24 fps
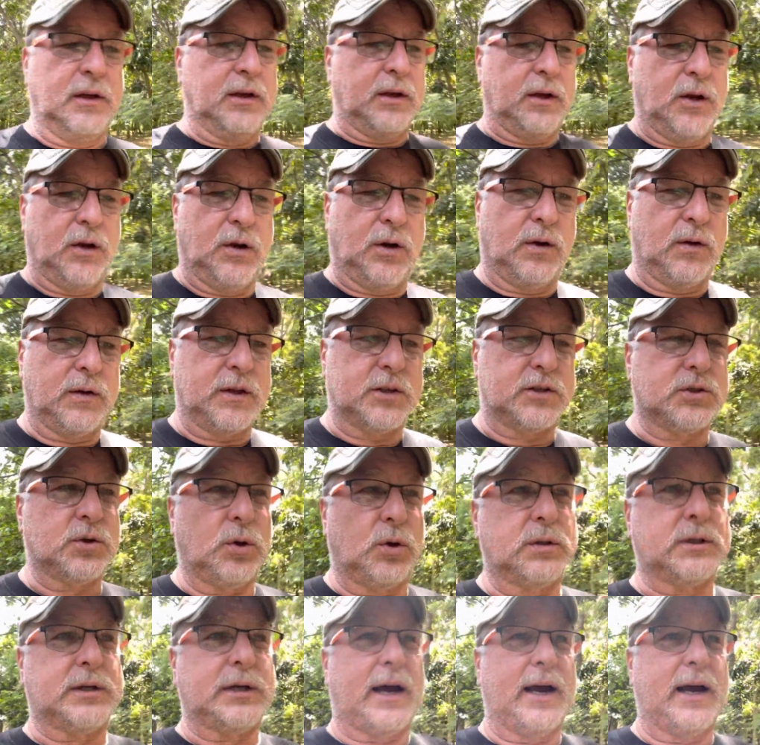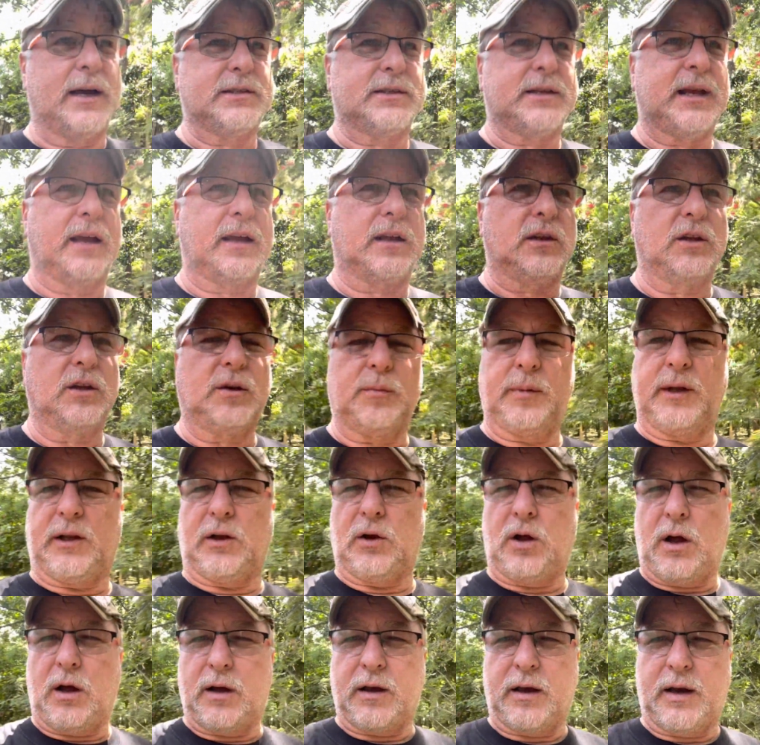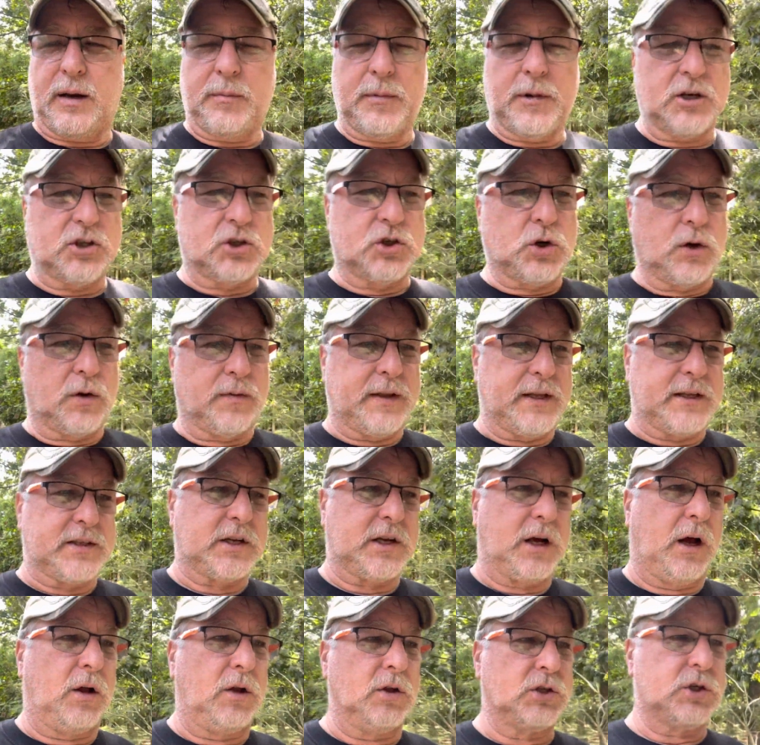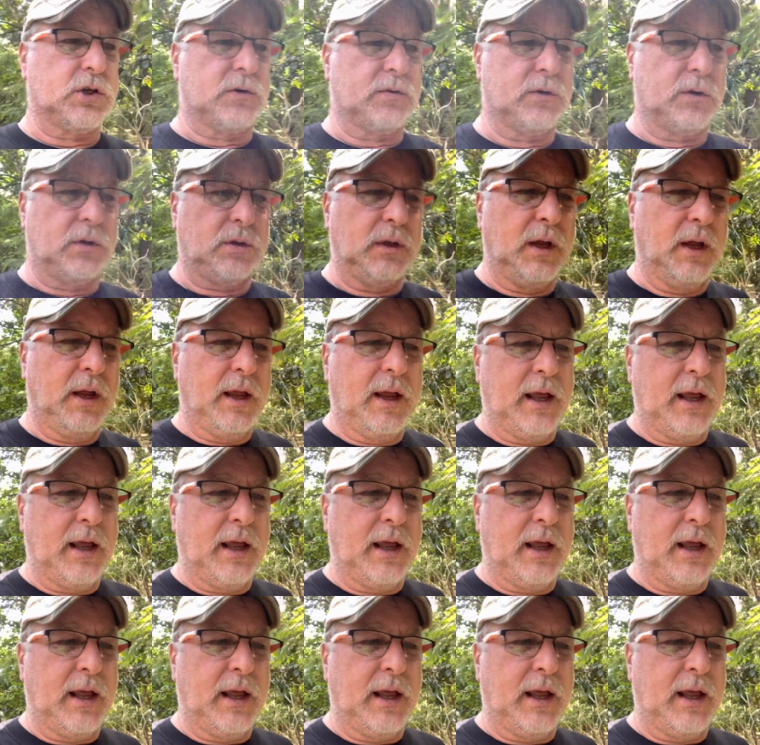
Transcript: You know, the soul ties take a little bit longer, and I'm not sure if that's cultural.